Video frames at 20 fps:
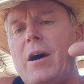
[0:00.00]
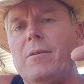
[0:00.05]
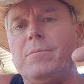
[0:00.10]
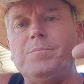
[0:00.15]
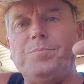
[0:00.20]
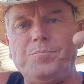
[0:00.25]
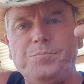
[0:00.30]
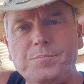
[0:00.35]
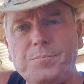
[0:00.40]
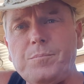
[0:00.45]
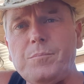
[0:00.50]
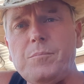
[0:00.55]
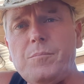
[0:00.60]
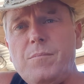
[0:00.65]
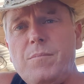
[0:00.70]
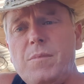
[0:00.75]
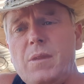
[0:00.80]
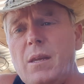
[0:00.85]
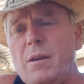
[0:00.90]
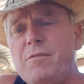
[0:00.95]
Now,
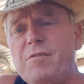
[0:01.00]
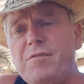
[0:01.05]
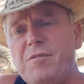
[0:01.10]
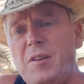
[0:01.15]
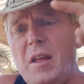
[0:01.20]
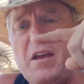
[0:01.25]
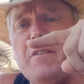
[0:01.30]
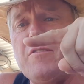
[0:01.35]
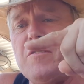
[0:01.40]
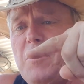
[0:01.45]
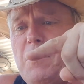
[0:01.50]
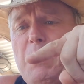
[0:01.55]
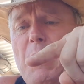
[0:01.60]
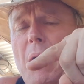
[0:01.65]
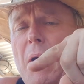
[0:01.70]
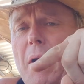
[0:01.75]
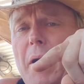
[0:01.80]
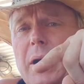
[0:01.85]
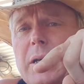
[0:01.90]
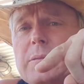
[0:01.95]
flavor of the
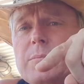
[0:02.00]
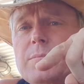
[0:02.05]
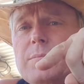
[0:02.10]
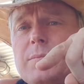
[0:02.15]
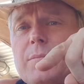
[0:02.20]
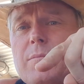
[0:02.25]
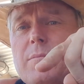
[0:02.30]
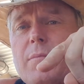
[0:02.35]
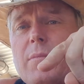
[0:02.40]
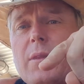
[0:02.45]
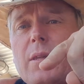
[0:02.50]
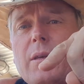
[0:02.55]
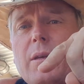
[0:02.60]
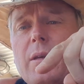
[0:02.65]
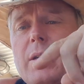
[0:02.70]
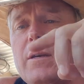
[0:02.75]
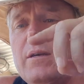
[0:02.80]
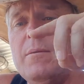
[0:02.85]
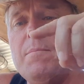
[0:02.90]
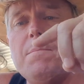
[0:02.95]
pie,
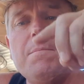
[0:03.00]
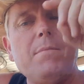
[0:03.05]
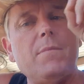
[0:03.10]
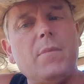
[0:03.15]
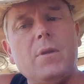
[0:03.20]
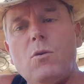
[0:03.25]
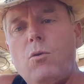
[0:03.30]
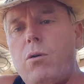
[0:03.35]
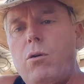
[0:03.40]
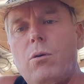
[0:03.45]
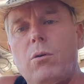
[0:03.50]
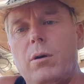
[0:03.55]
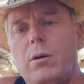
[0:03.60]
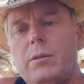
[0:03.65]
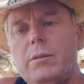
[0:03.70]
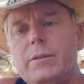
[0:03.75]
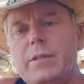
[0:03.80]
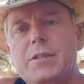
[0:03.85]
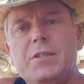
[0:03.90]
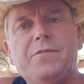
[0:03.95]
oh,
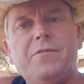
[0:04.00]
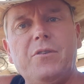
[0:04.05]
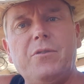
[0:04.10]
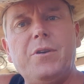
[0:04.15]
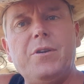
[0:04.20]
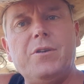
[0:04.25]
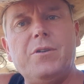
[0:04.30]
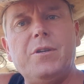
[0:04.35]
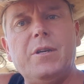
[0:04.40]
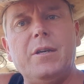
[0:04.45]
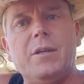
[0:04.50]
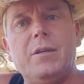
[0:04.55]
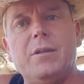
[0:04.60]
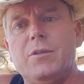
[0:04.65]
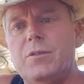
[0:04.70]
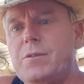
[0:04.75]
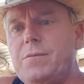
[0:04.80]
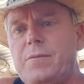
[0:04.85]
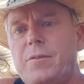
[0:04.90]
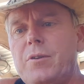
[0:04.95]
that's very unique,
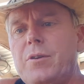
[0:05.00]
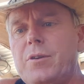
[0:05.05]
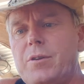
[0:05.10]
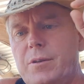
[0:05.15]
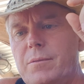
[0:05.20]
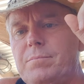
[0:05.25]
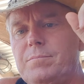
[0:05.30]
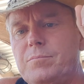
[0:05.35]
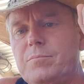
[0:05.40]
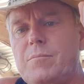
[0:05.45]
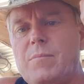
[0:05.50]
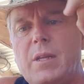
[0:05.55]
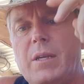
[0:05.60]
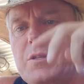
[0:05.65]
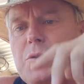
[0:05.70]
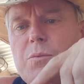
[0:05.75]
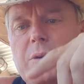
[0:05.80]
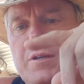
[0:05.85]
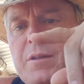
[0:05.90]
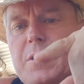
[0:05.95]
it's very good.
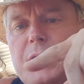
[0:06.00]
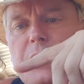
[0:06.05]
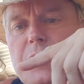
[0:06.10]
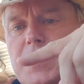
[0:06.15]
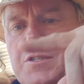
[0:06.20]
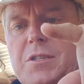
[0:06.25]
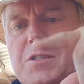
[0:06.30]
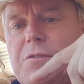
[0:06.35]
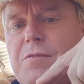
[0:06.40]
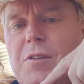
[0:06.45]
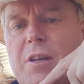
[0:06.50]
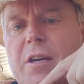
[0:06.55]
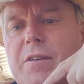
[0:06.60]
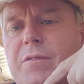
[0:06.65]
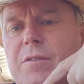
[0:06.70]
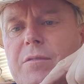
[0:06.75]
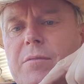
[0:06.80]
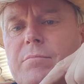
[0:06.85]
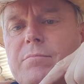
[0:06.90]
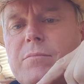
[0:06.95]
One of the nicest
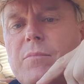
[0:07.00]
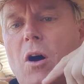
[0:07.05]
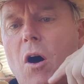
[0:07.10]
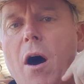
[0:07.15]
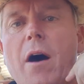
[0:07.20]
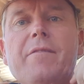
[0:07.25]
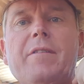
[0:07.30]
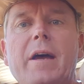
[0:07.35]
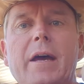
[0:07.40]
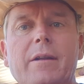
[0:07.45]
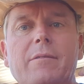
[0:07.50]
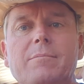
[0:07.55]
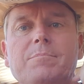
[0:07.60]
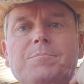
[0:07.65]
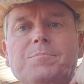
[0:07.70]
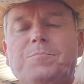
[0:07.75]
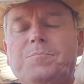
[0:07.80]
flavor I've had.